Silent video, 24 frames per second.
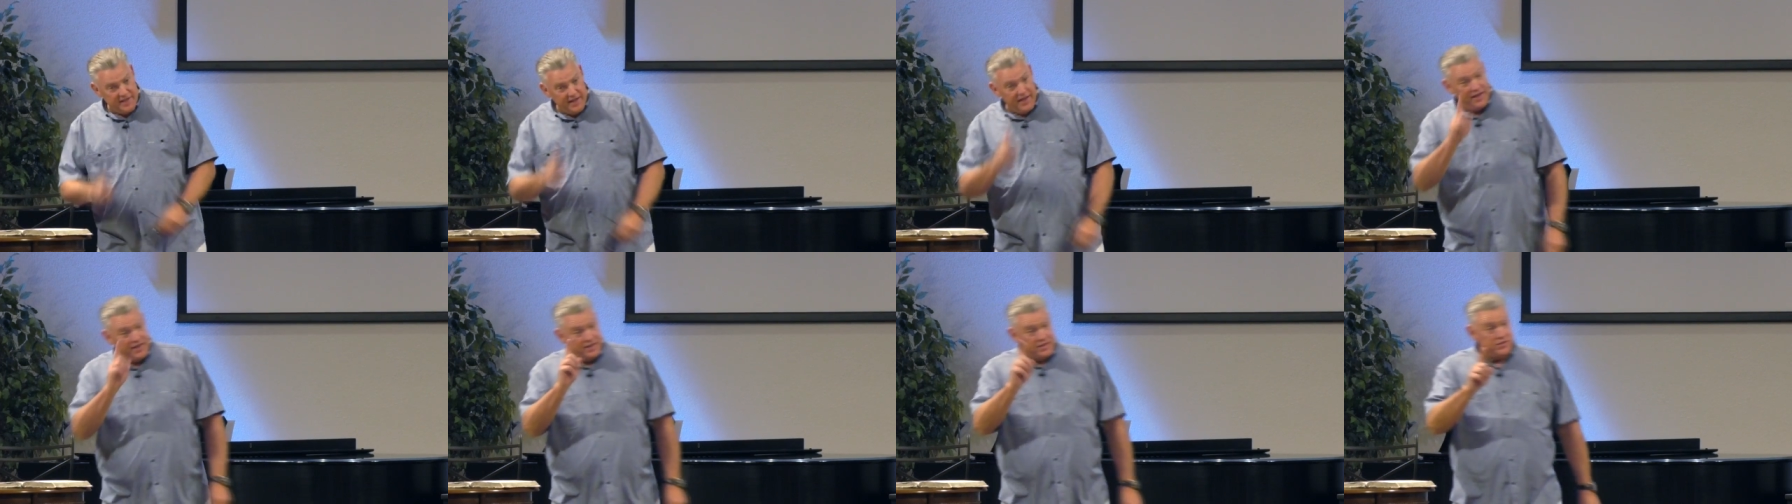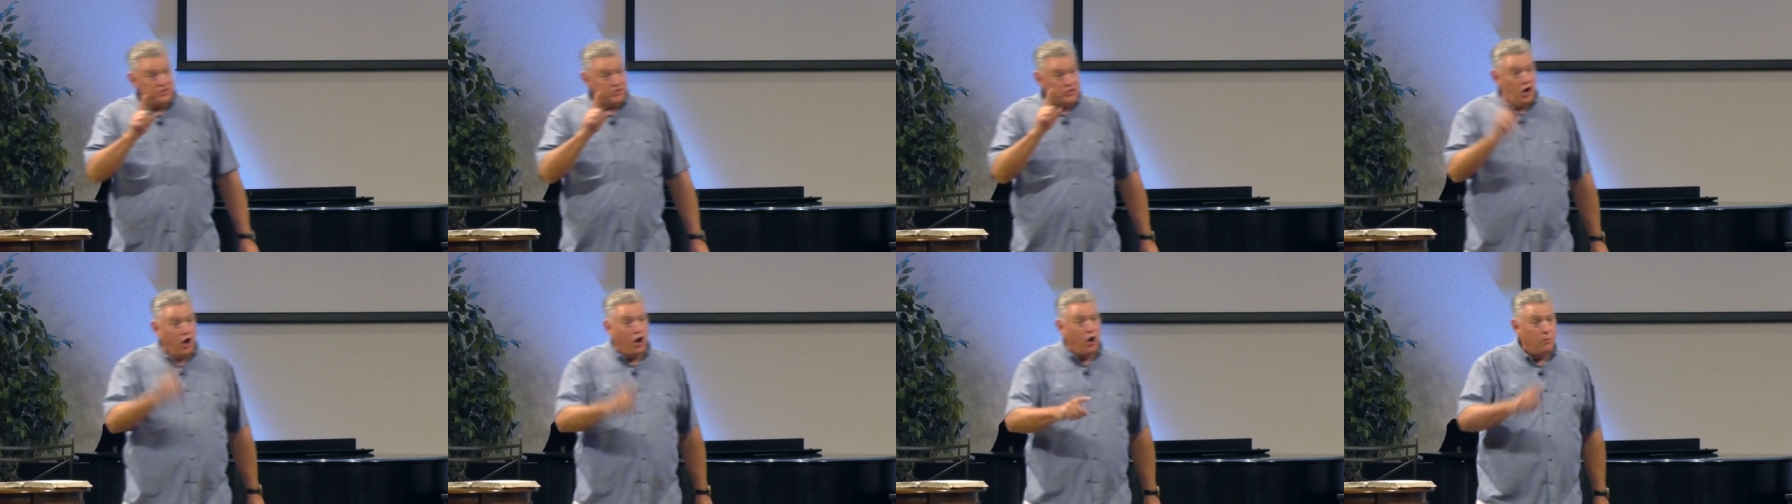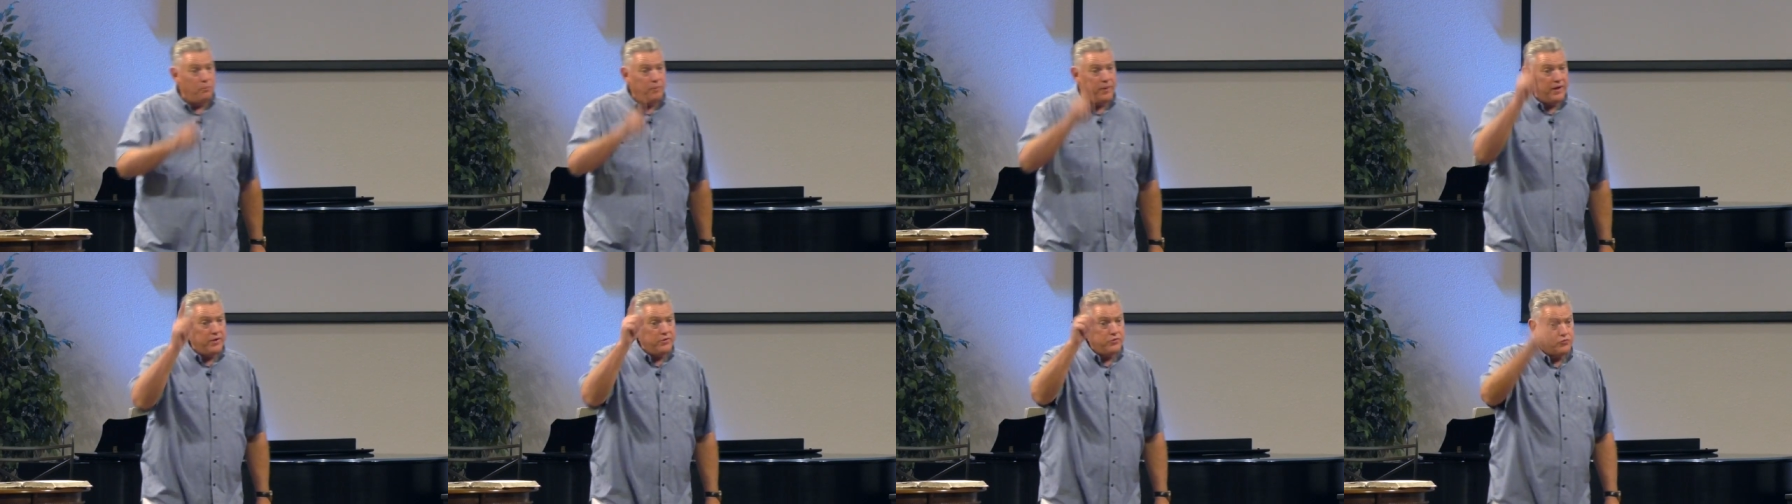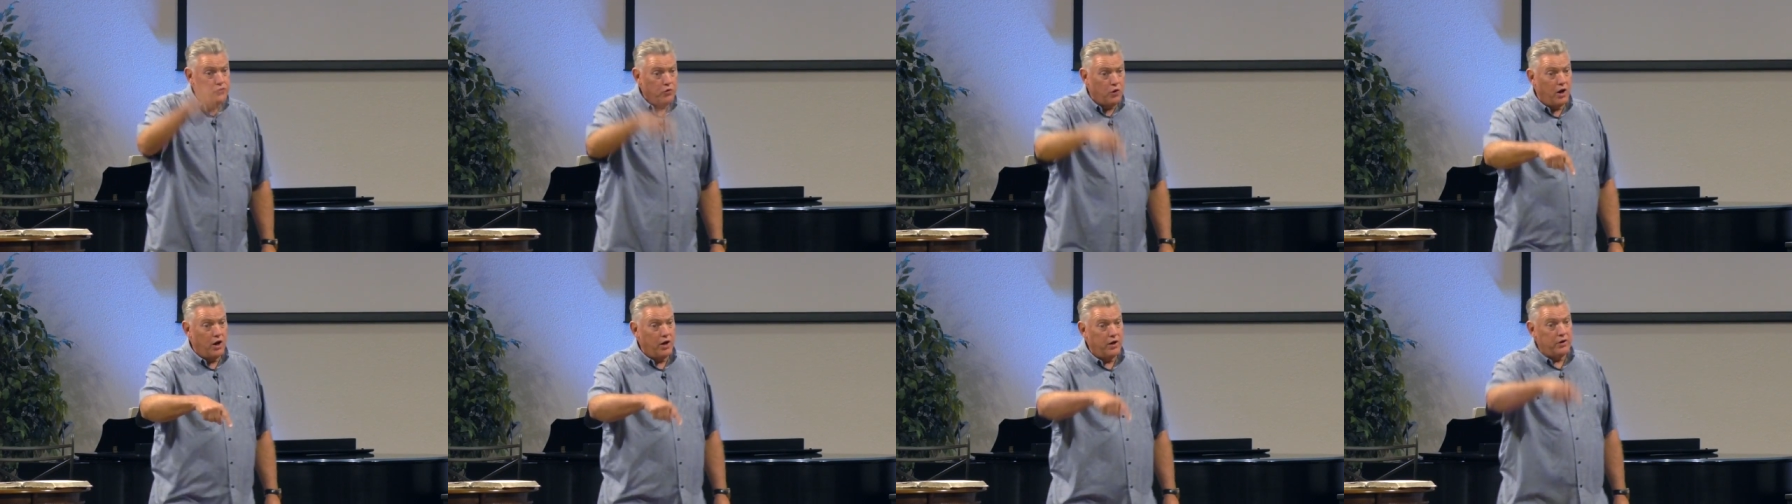is, don't be
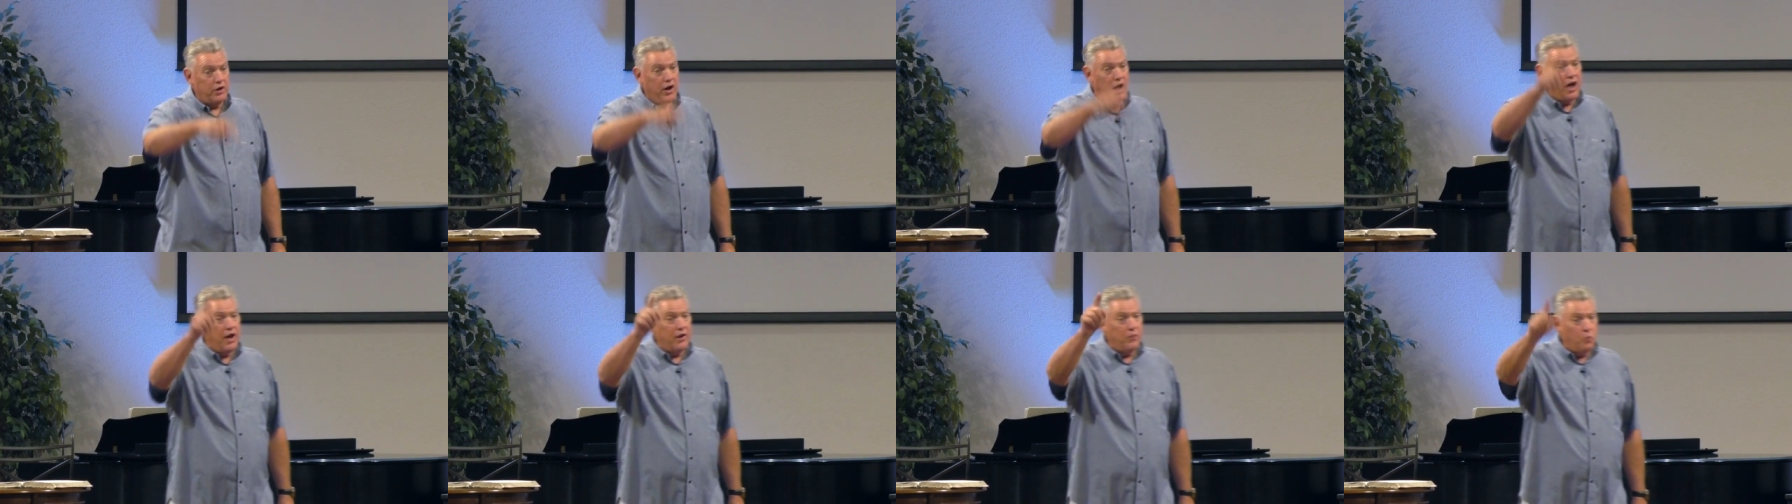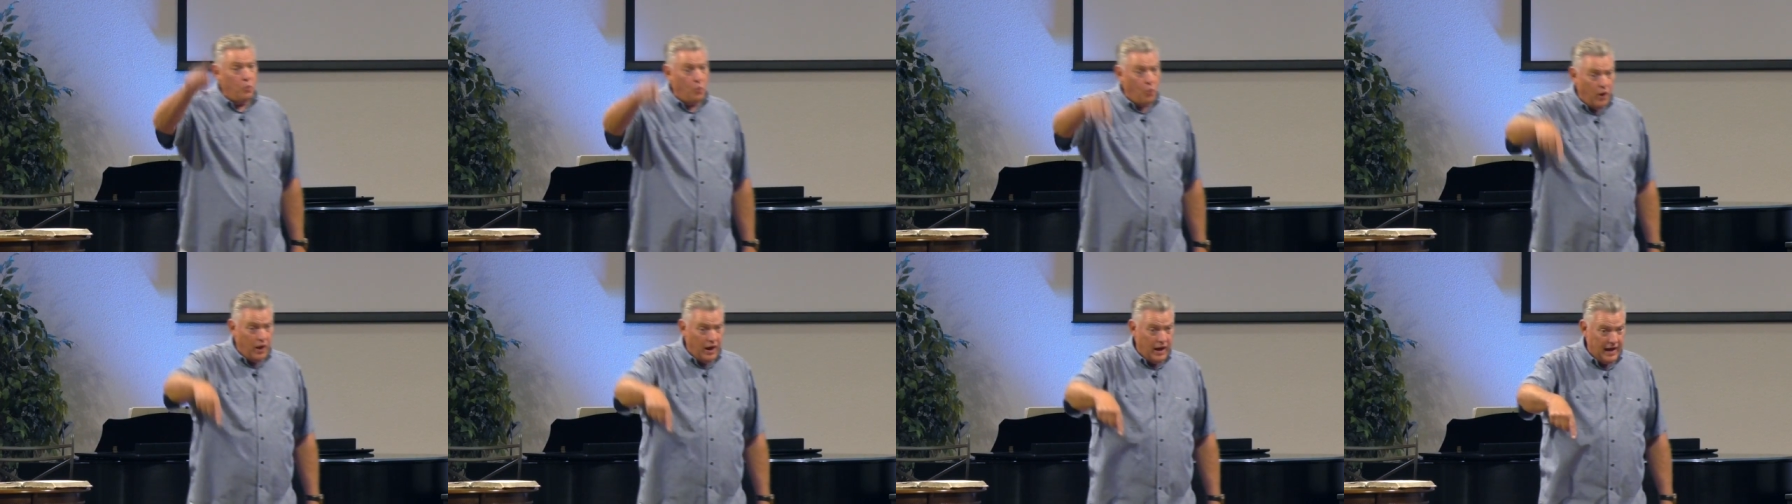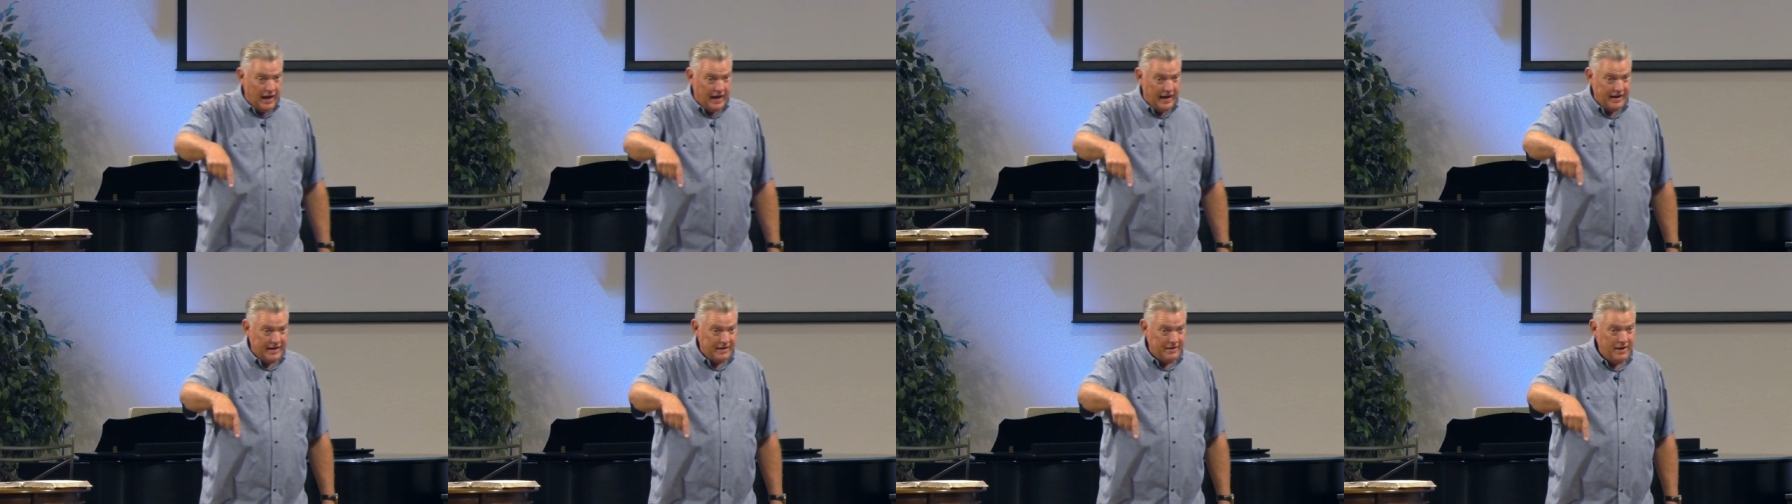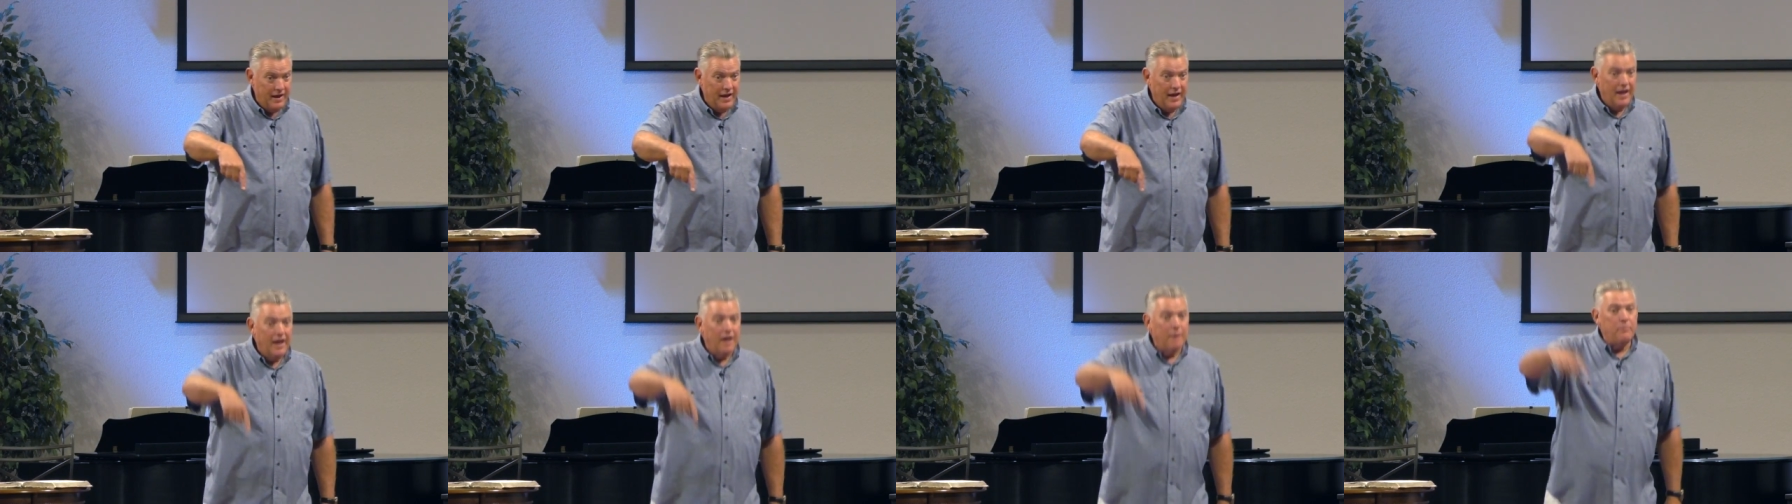drunk on wine,
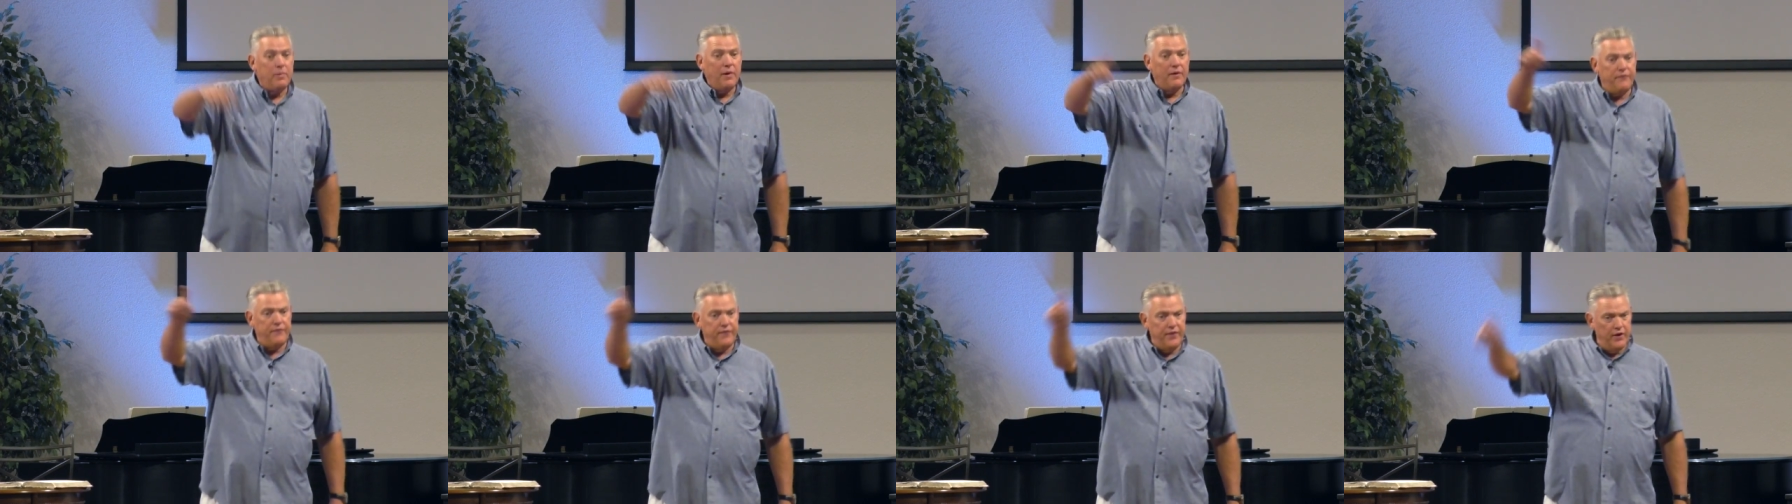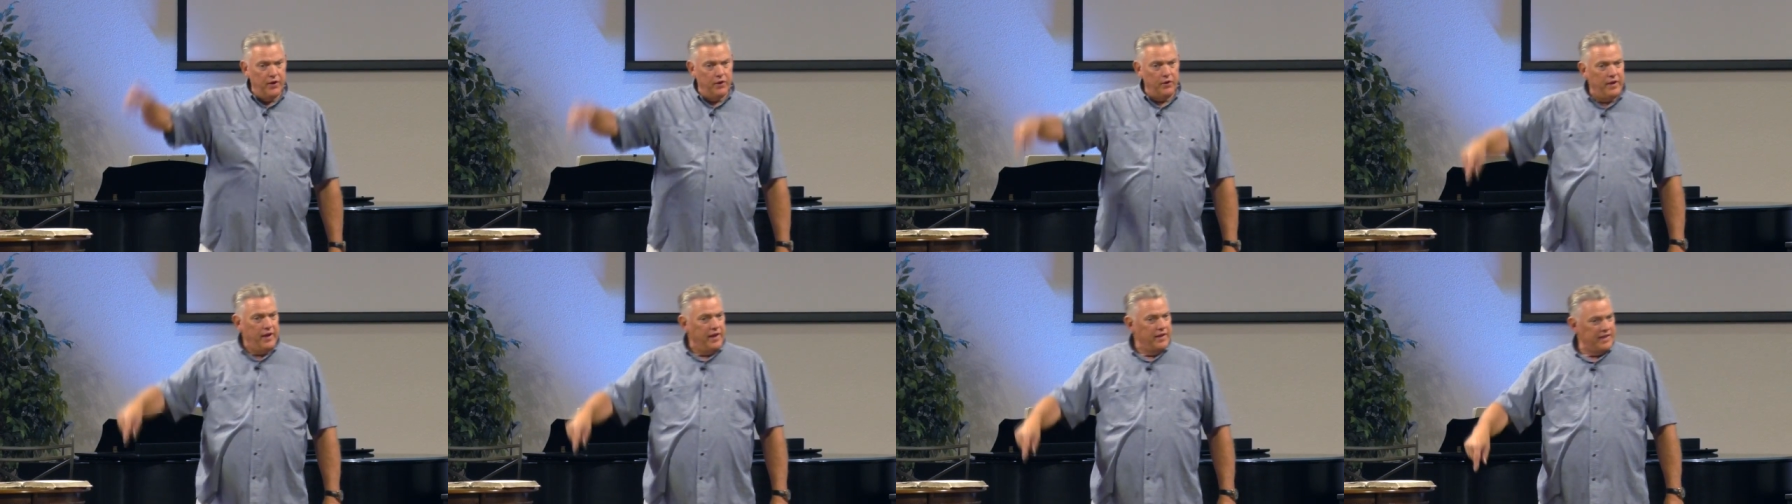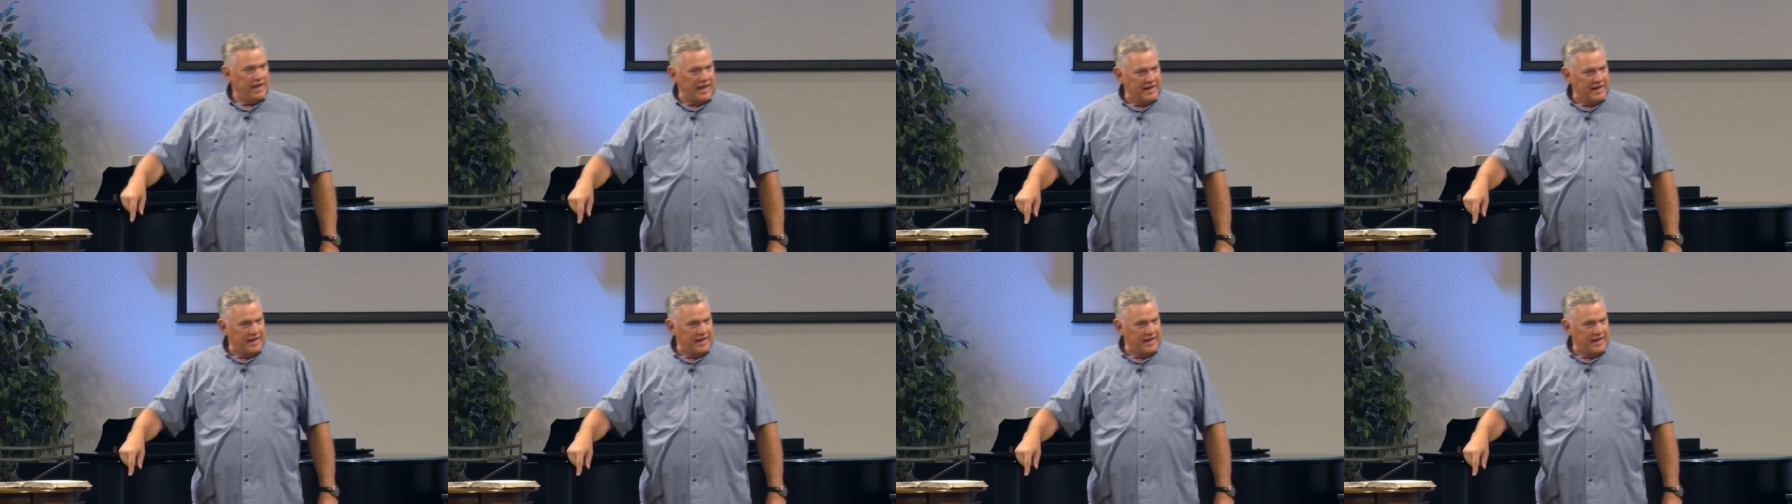but filled.